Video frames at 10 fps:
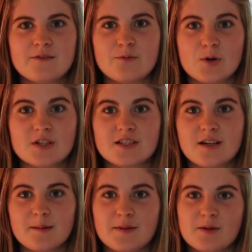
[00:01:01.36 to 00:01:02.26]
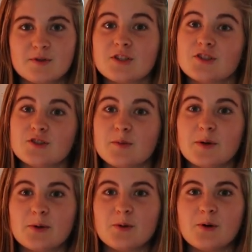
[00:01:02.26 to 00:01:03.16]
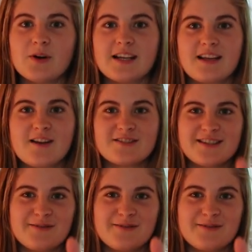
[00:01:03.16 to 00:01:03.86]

forest therapy, which is super cool, and Kelsey,